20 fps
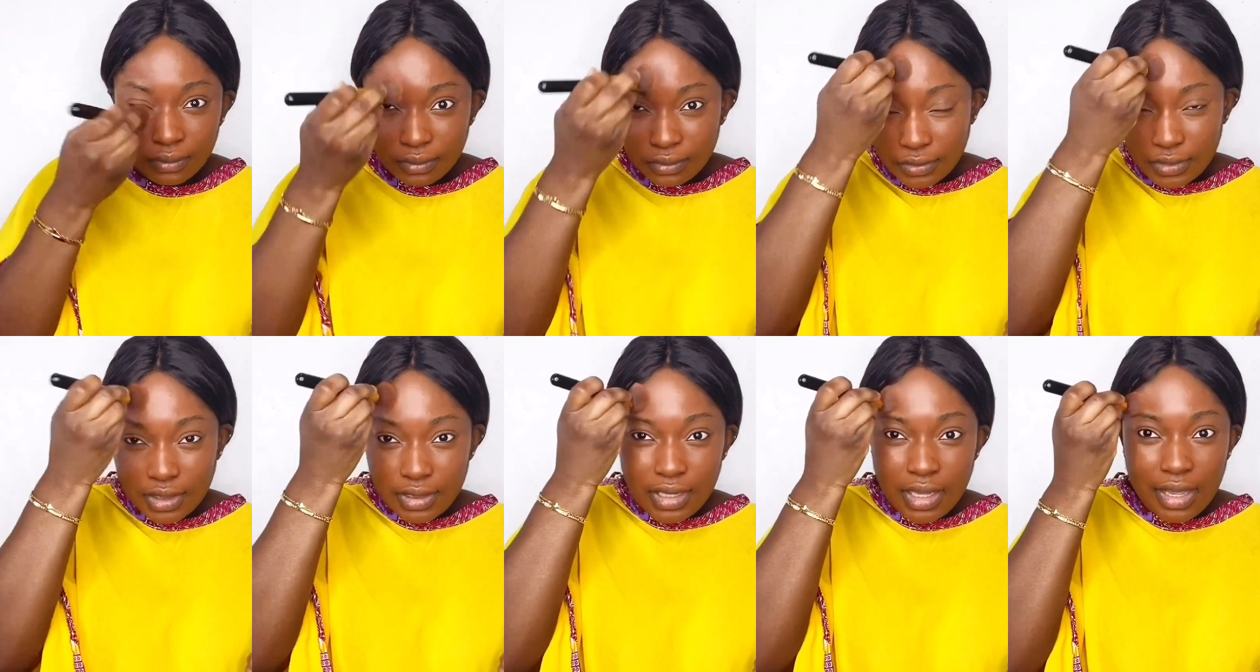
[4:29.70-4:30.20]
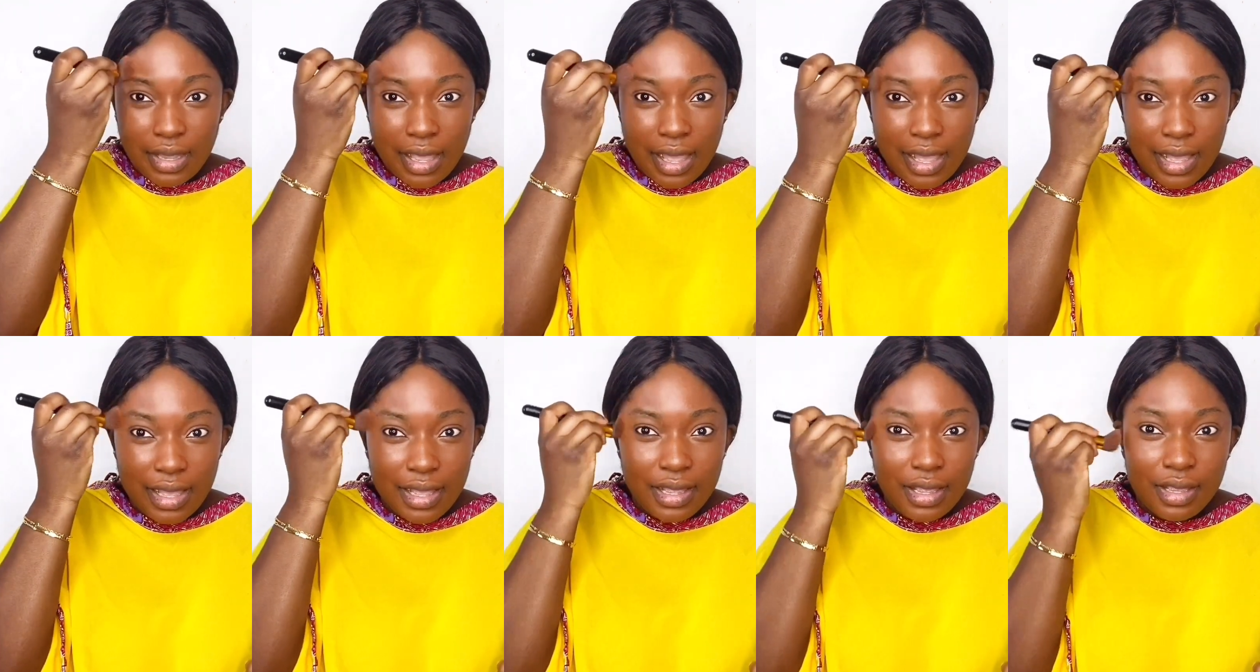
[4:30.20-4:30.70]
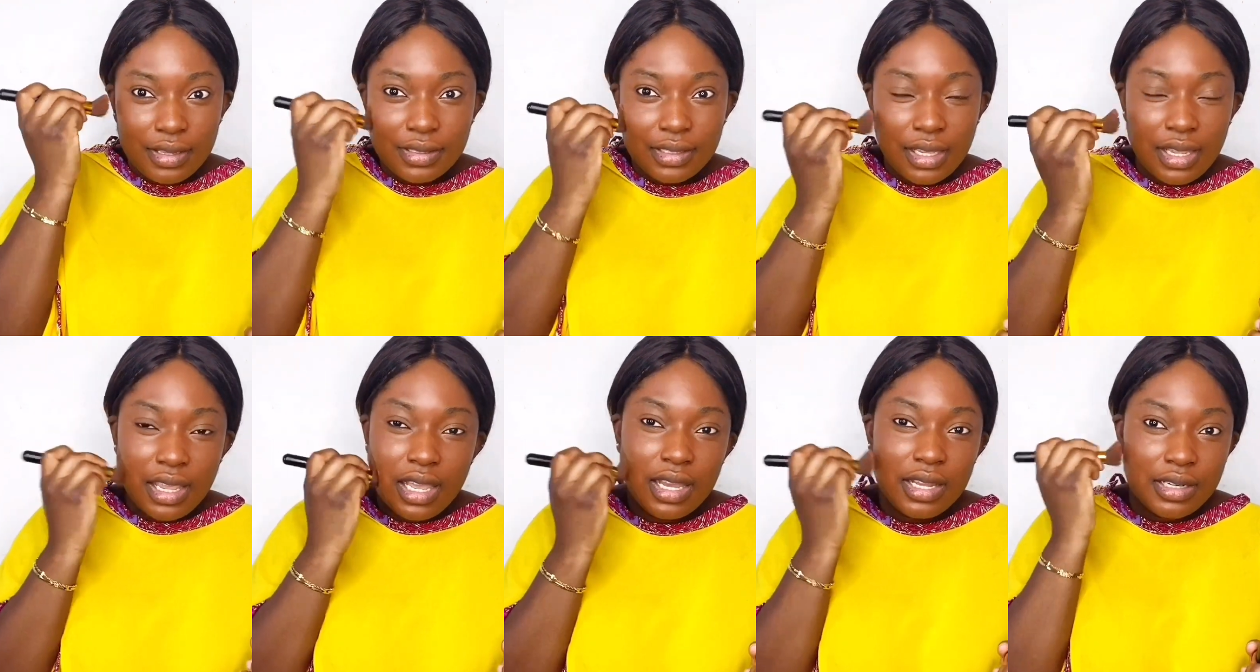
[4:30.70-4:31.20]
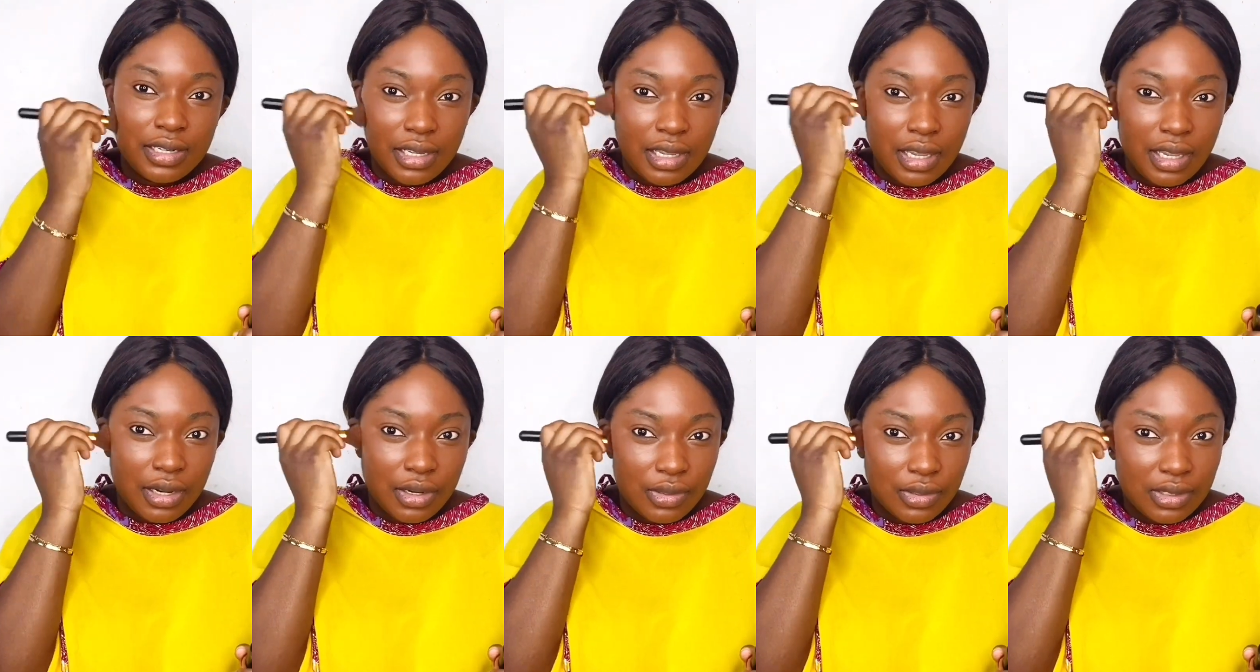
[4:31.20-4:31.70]
Say, say, say,
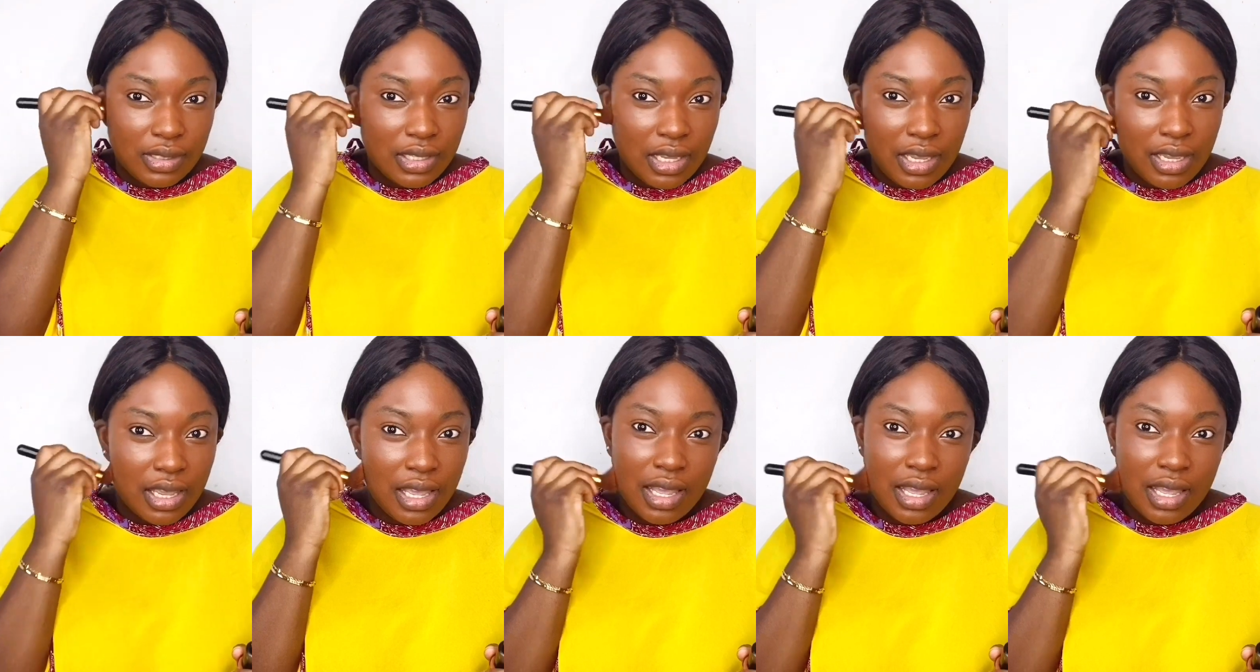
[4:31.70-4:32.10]
say,